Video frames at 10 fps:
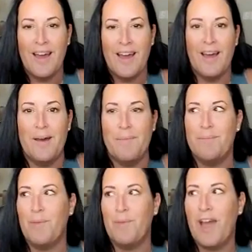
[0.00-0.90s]

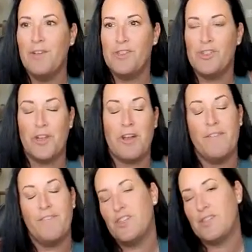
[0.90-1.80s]
I used to drink
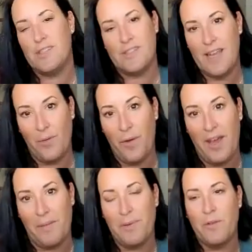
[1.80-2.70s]
coffee just to stay
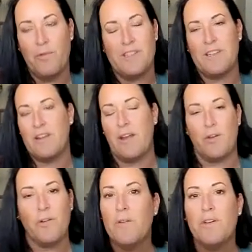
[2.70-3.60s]
awake, but it wasn't
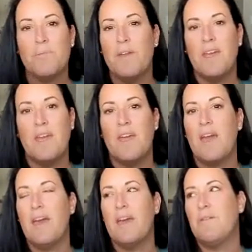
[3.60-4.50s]
agreeing with me,
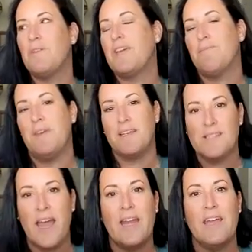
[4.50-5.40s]
and it would give me
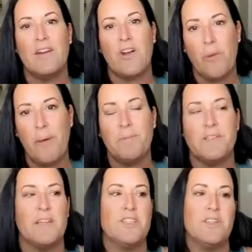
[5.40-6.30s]
anxiety and heart
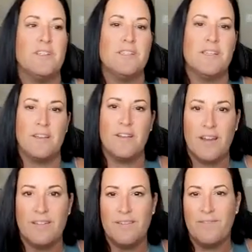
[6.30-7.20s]
palpitations and
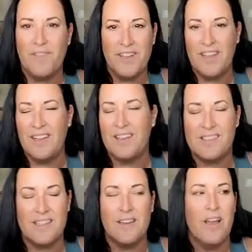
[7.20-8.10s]
gut
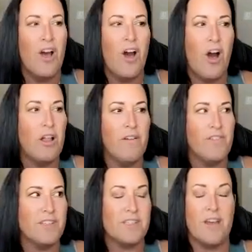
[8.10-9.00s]
feelings and all of
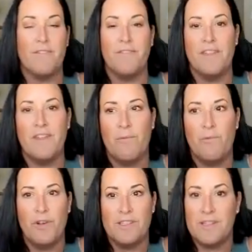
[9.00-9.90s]
this stuff. And then
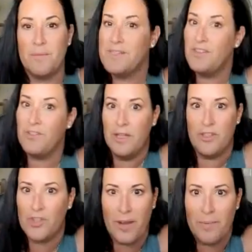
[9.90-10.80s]
when someone said, you need
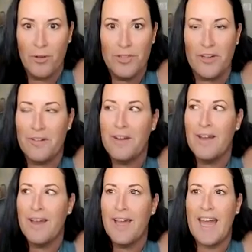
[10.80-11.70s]
to try Mojo,
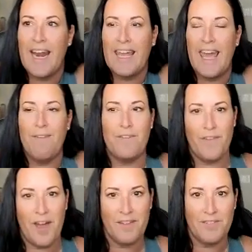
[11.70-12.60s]
and I gave it
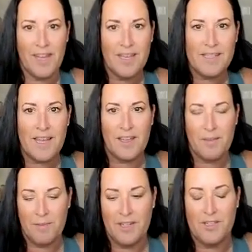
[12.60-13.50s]
5 days, I
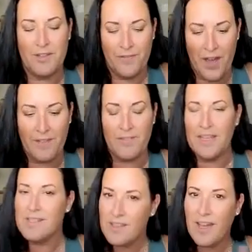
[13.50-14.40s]
committed to the 5
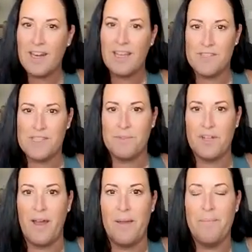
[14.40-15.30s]
days because you got to give it some
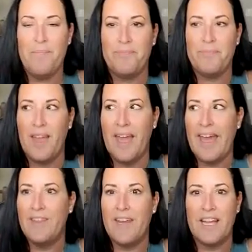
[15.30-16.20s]
time.
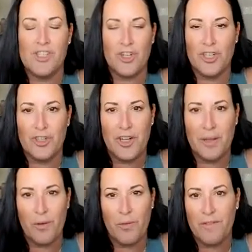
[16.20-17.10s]
And then I started learning
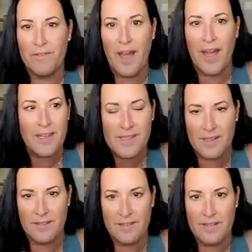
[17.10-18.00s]
about what
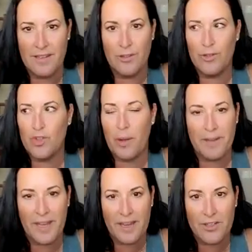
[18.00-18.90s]
niacin and
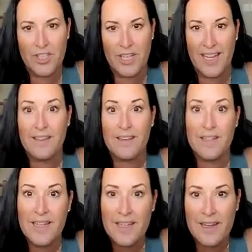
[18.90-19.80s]
nootropic energy and
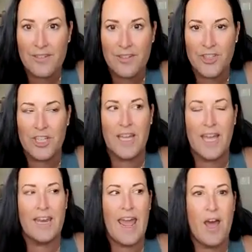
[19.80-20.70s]
clean energy
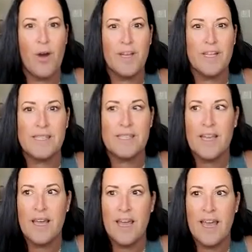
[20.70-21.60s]
and how it's
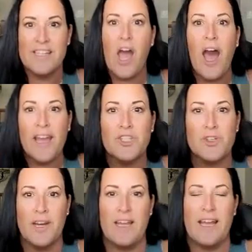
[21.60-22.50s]

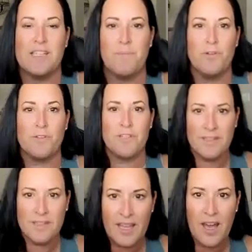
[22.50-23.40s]
hydrating as opposed to
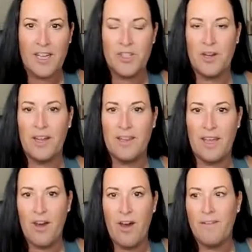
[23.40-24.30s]
dehydrating
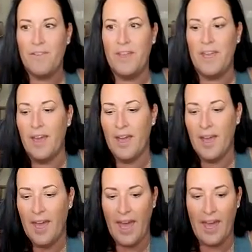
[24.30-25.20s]
like coffee.
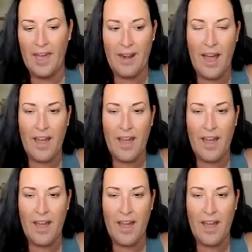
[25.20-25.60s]
And